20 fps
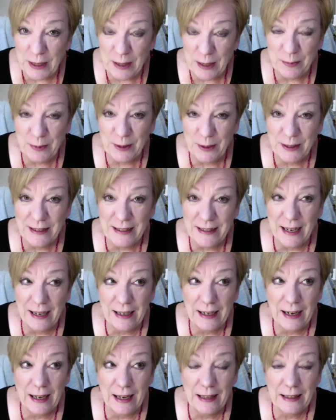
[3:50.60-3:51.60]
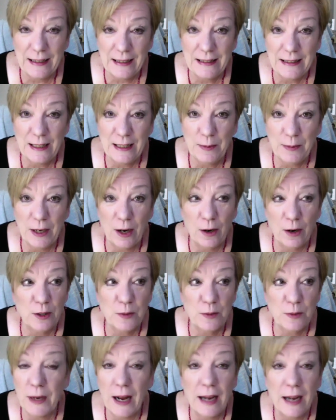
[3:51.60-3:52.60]
people's Netgalley
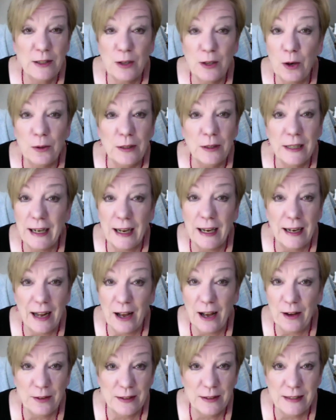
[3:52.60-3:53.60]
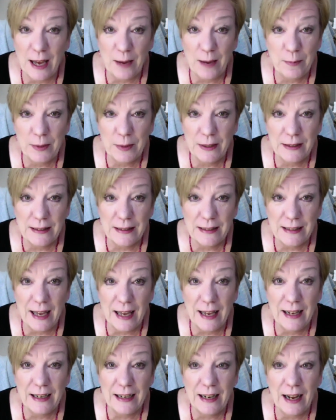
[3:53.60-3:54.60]
TBRs, but I totally get how this happens.
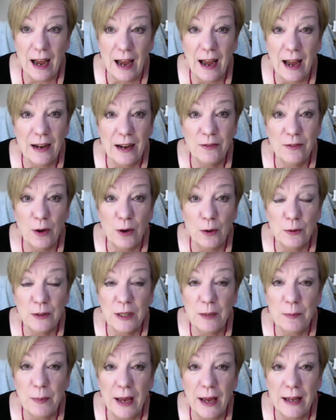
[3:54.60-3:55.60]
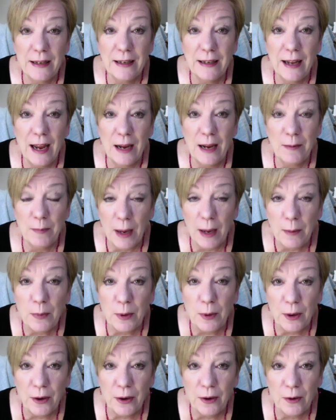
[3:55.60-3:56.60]
And I've only been a
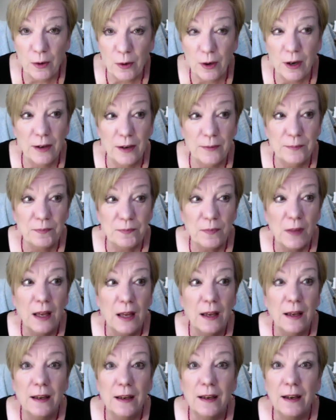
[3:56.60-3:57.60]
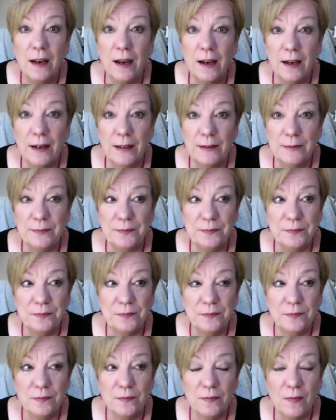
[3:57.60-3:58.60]
member, or I've
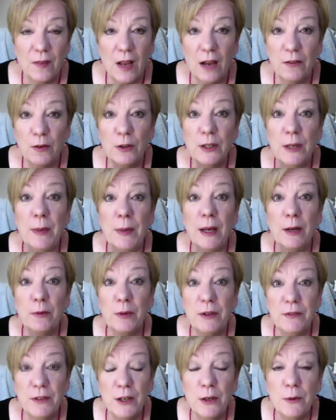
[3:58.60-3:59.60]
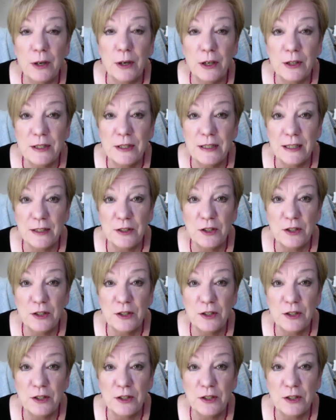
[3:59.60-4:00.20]
only been a reviewer since